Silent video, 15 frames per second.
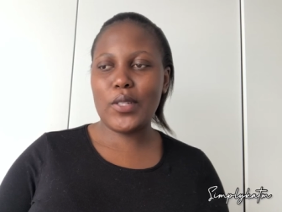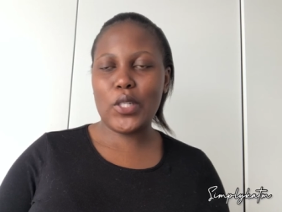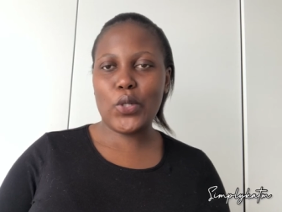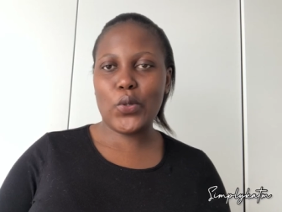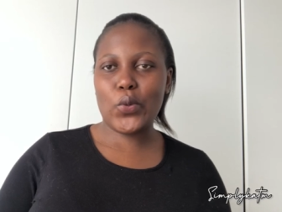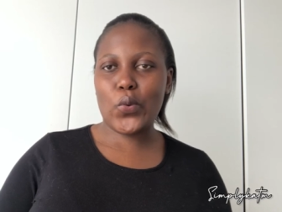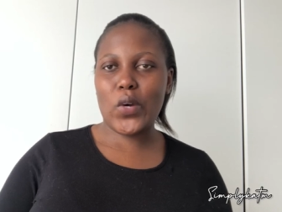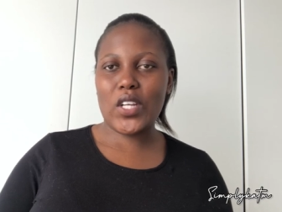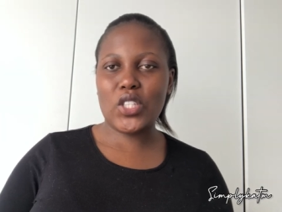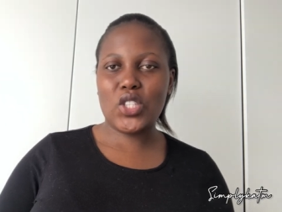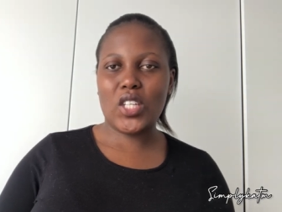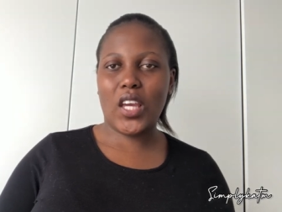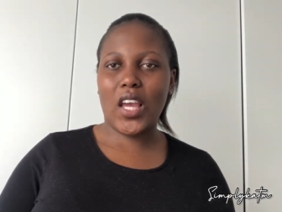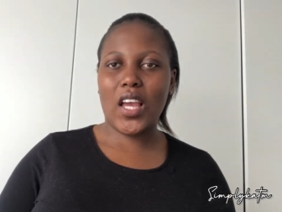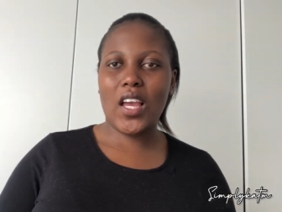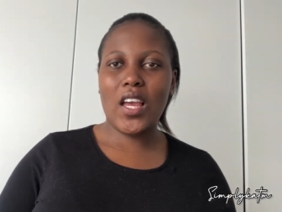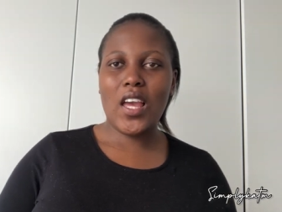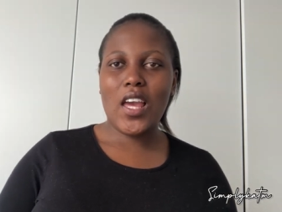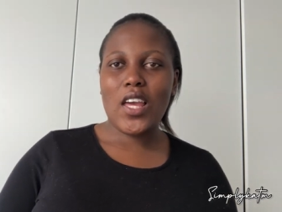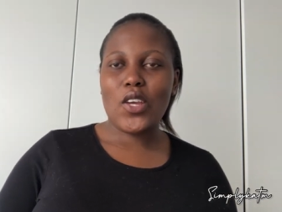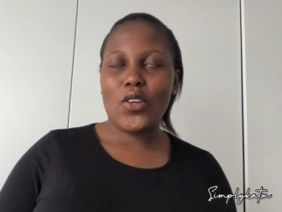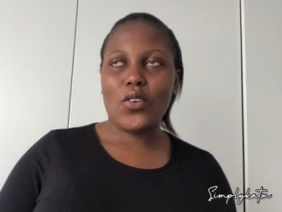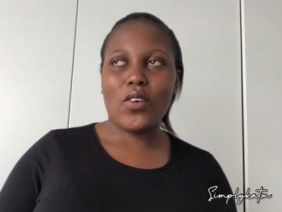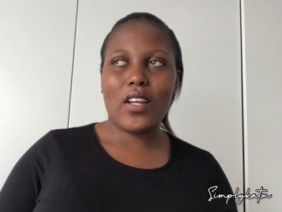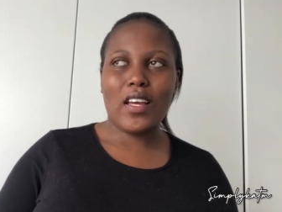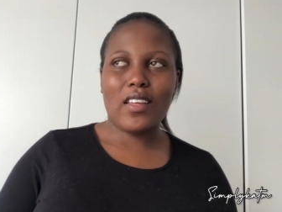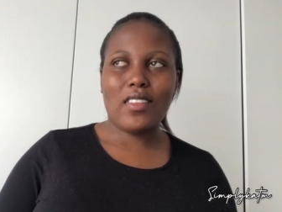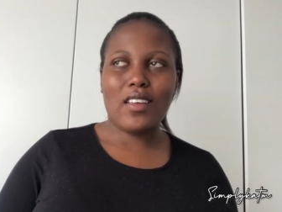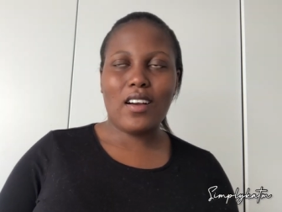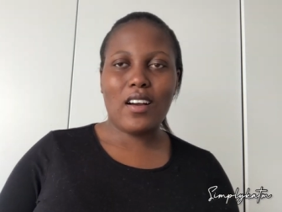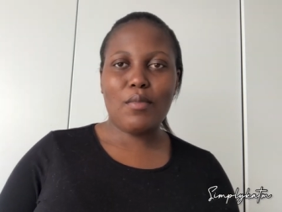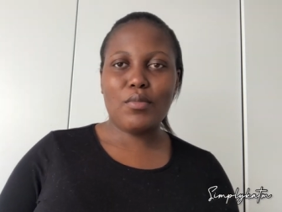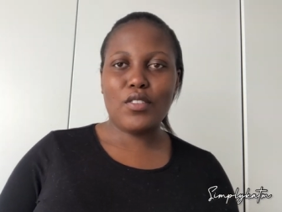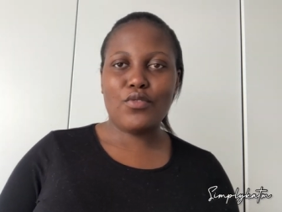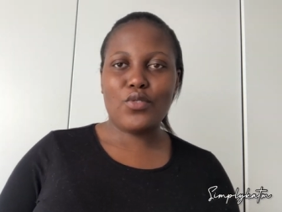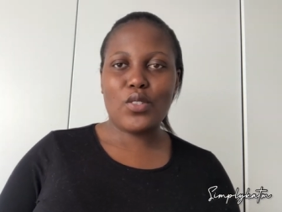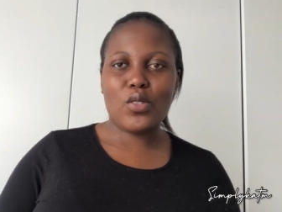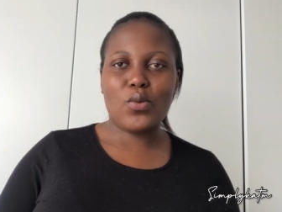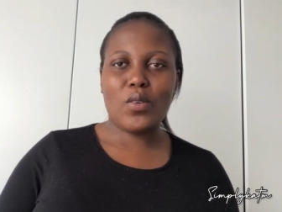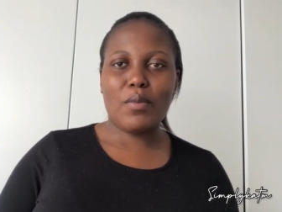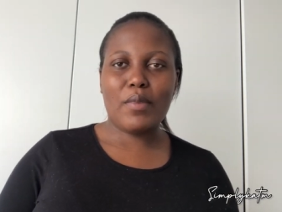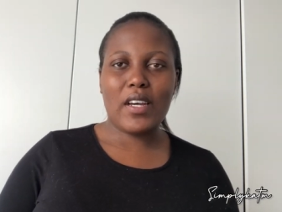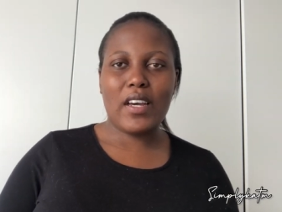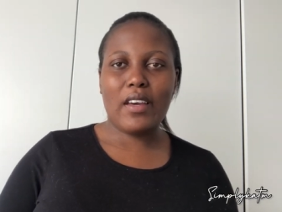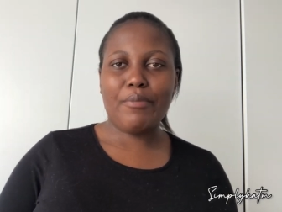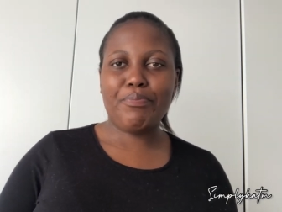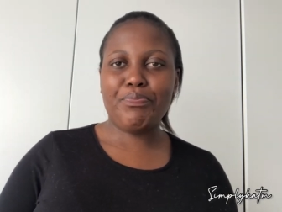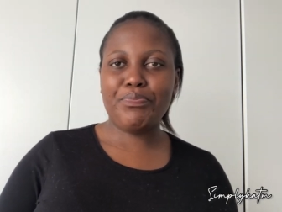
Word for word: are not watching you know like there are a couple of weeks whereby